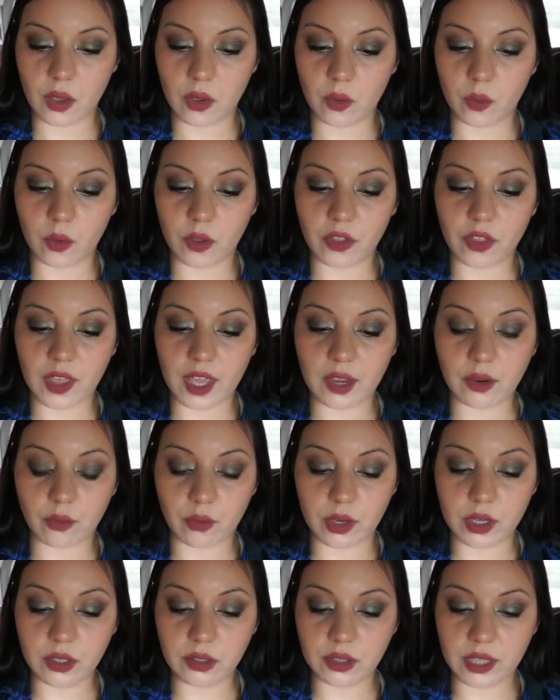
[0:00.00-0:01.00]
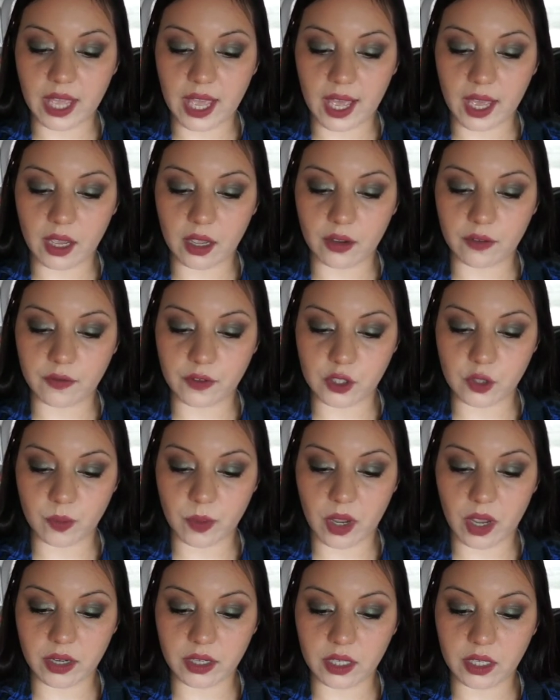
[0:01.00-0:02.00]
With a real knack for
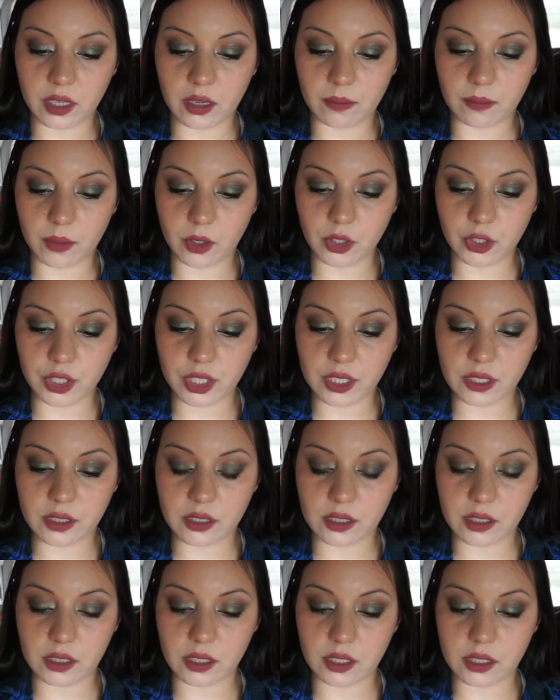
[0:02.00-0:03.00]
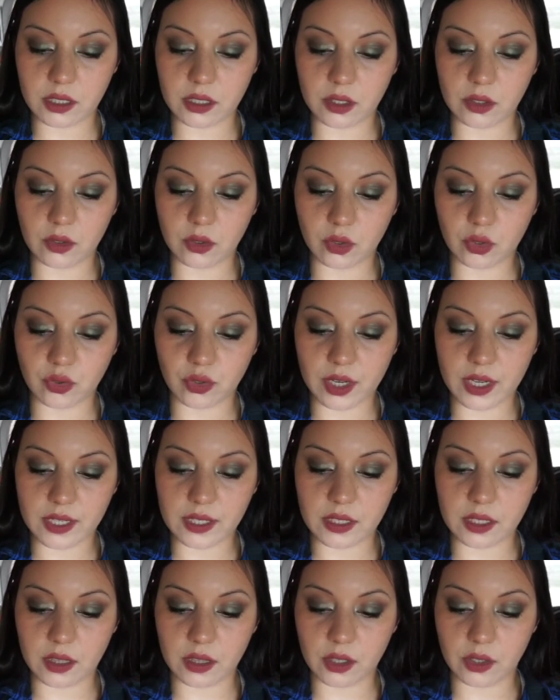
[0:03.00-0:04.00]
spotting emerging statistical
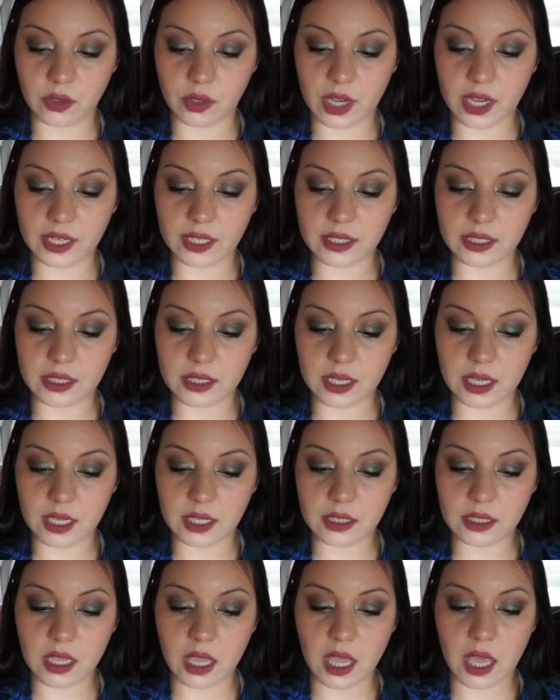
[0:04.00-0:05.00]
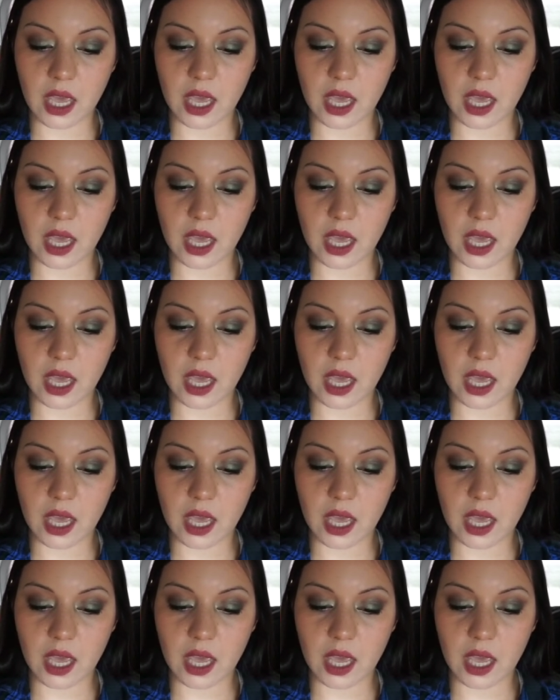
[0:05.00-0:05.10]
trends in the United States,